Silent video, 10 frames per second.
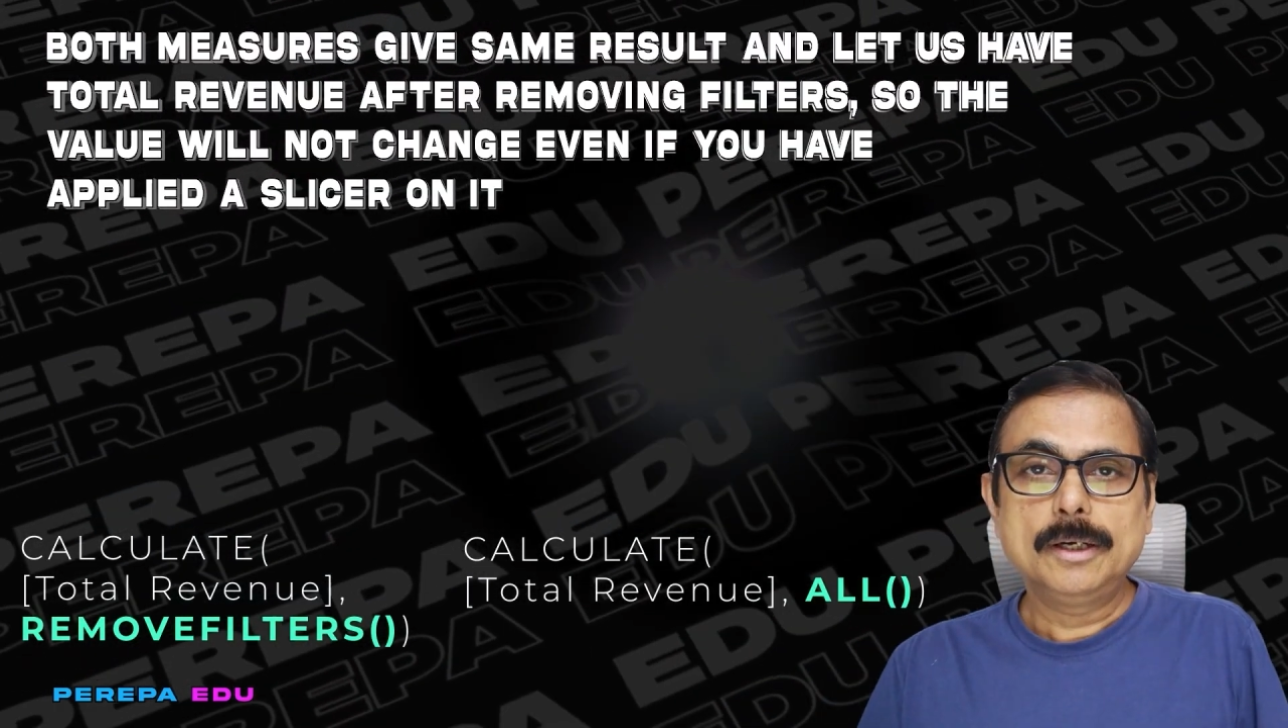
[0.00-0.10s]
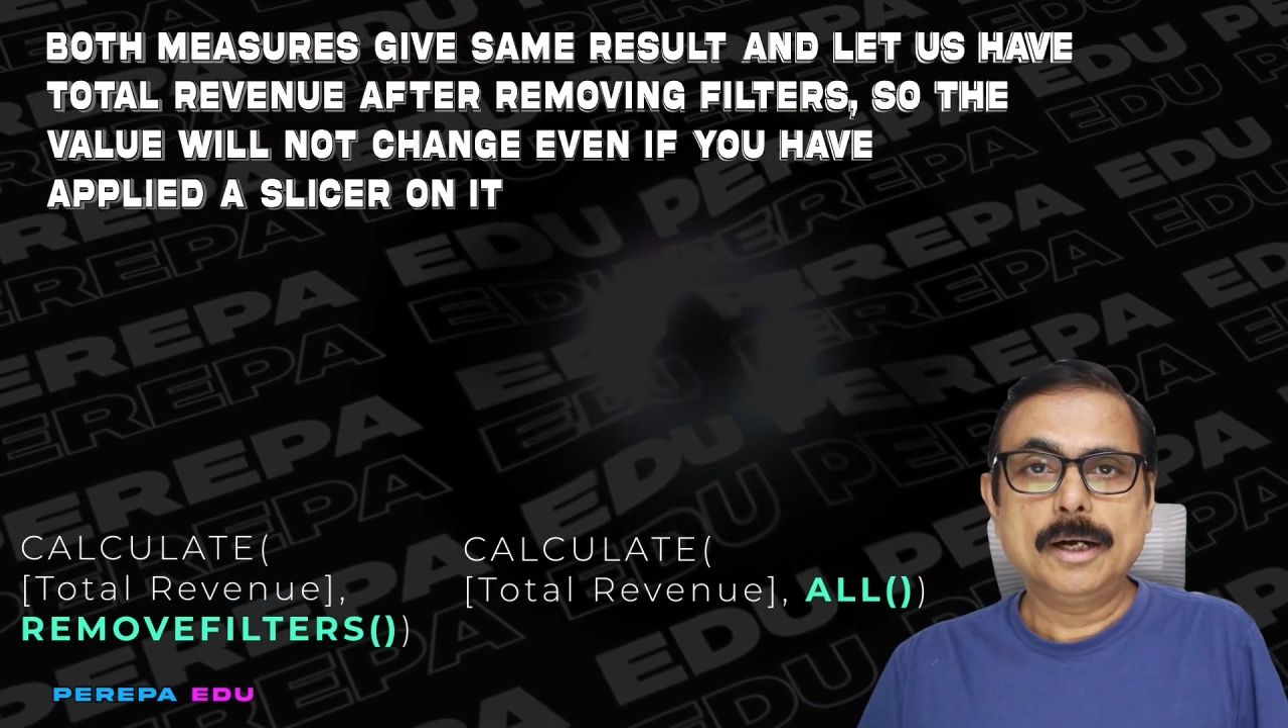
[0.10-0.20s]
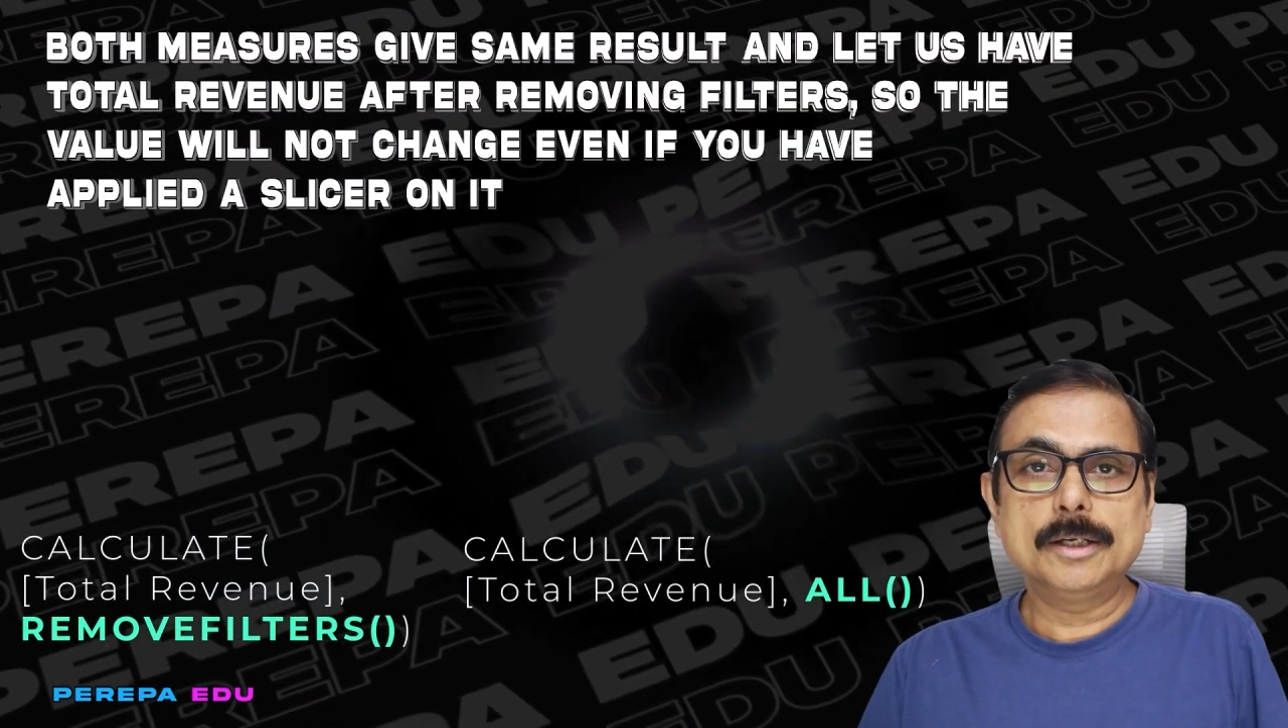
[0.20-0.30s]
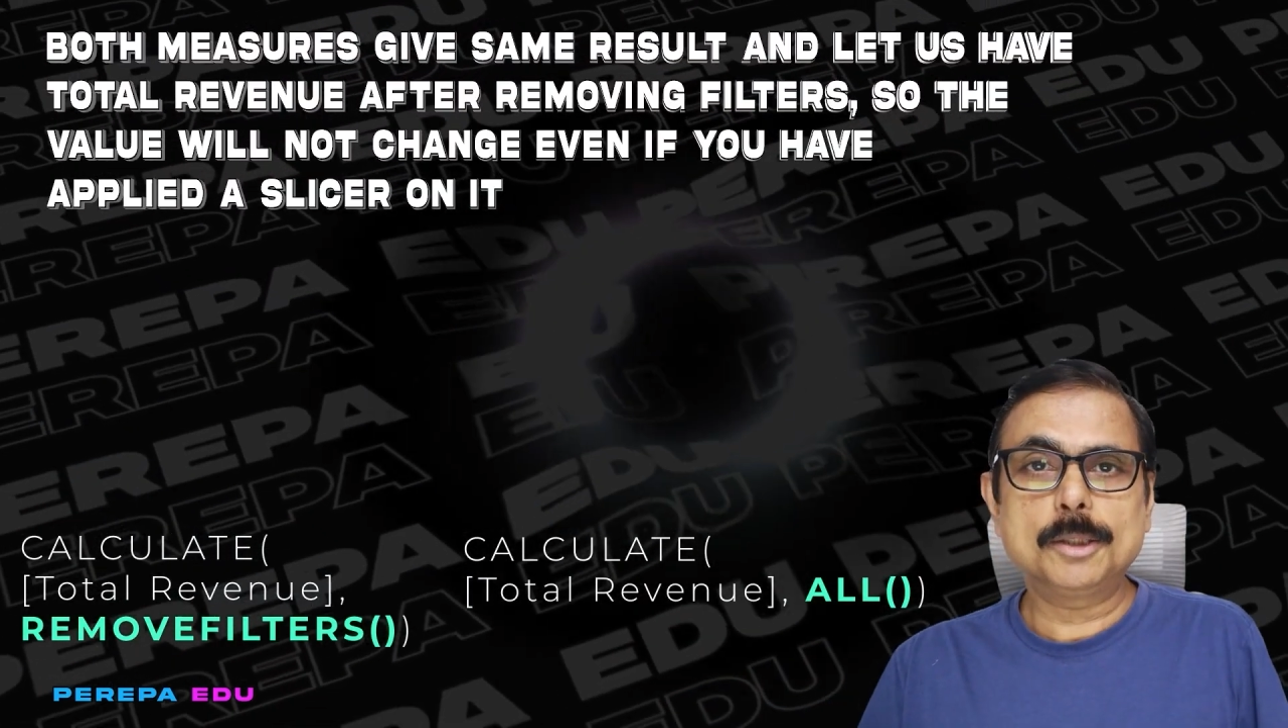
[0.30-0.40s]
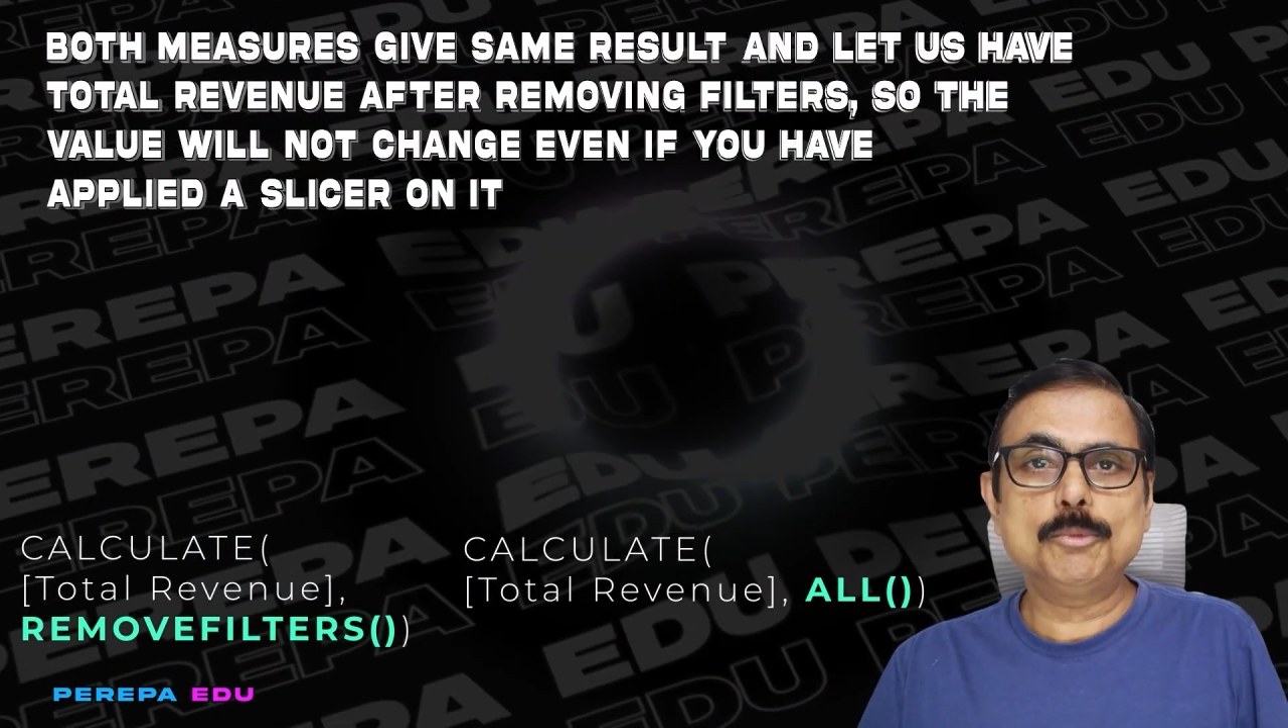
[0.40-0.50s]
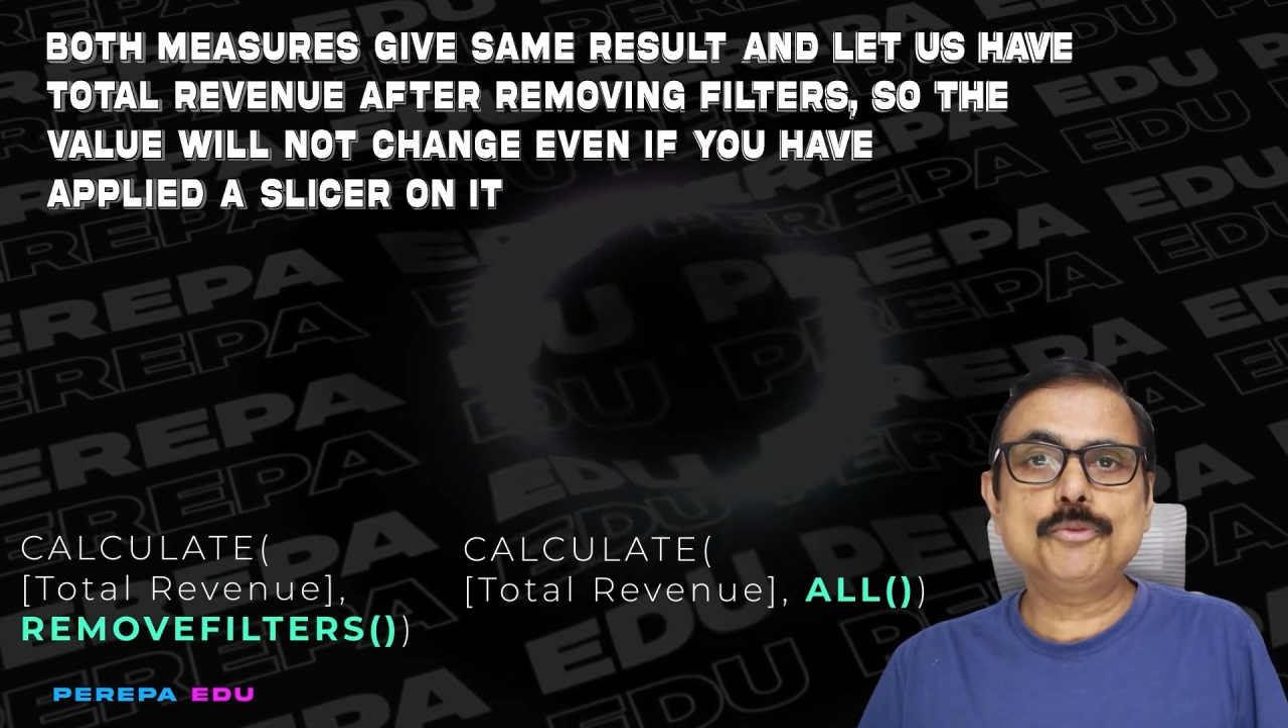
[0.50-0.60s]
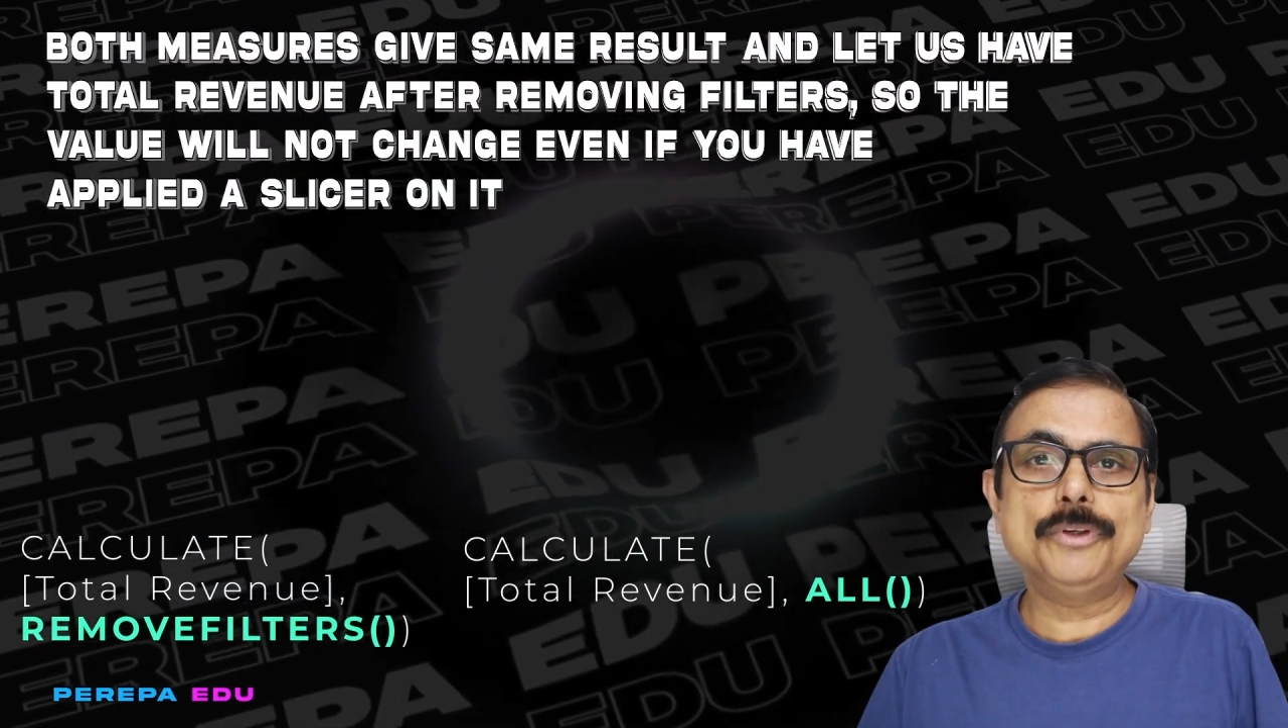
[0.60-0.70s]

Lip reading: and remove